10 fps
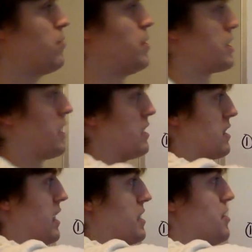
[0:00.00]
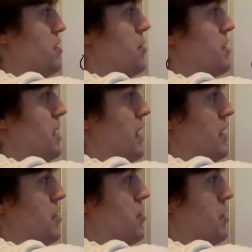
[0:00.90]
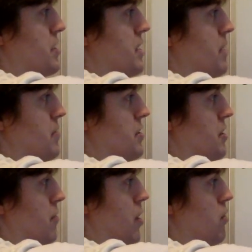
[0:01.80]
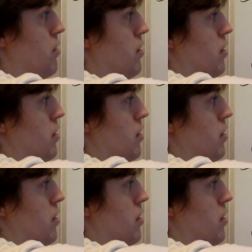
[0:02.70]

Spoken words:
what kids like to do is they like to do a step 0.